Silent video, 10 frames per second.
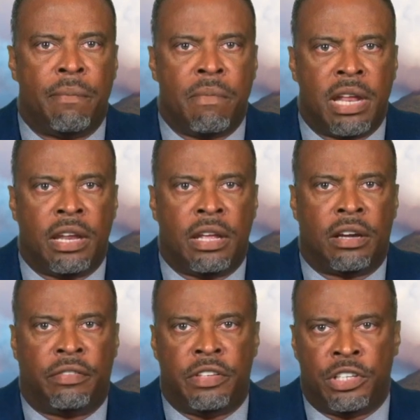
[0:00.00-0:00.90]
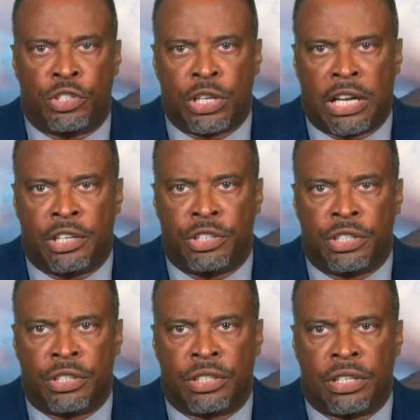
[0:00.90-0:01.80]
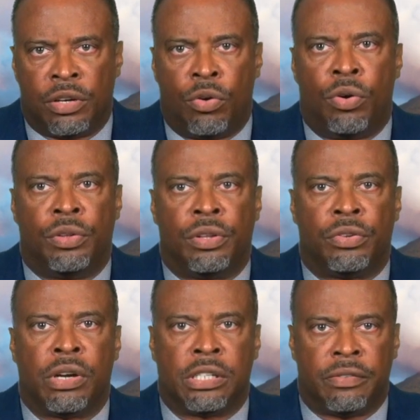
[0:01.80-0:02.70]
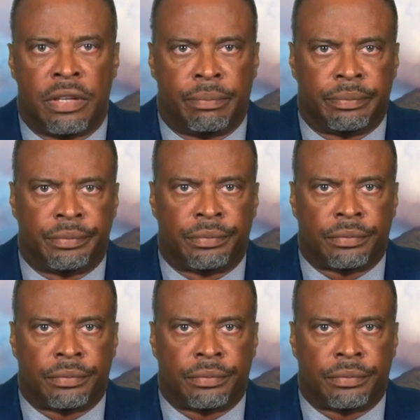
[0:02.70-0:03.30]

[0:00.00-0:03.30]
many of these challenges or the threat of them.